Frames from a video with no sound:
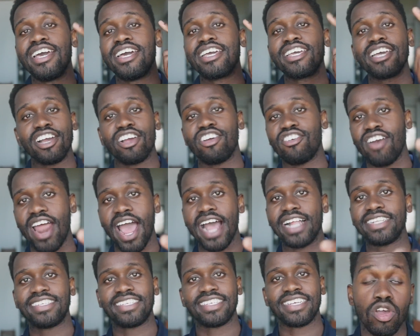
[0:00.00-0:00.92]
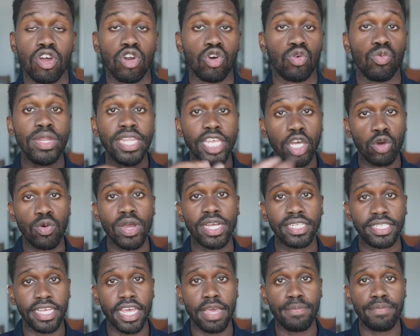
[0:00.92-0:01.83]
Congrats. Really
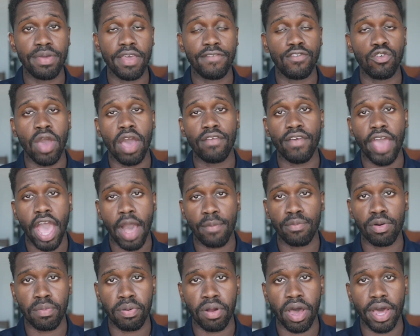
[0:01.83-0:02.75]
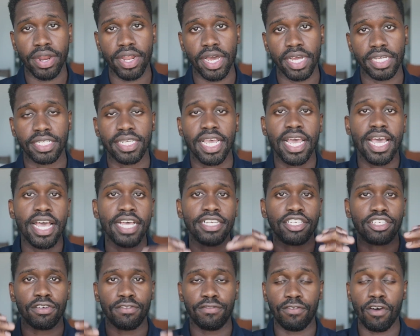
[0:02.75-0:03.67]
quick tip if you have Apple products,
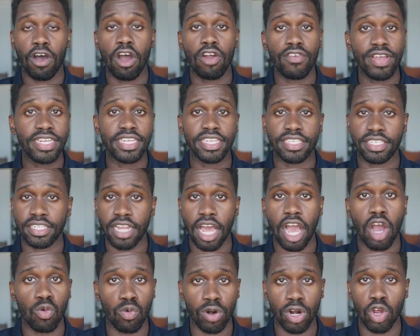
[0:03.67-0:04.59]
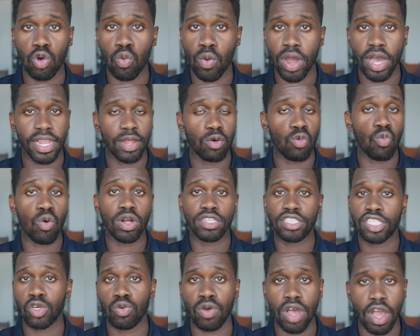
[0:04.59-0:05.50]
Safari does not work well
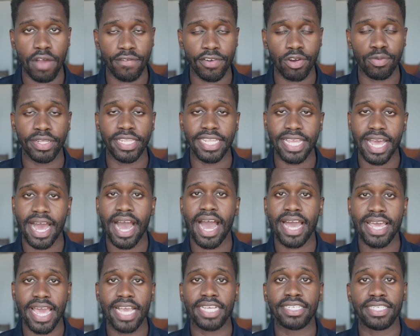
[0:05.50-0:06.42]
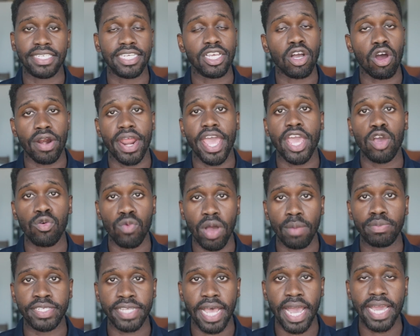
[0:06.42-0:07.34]
whatsoever with the IACRA
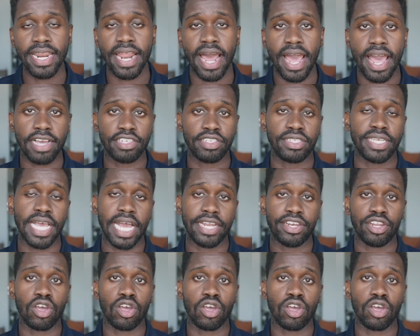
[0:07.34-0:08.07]
website. I actually had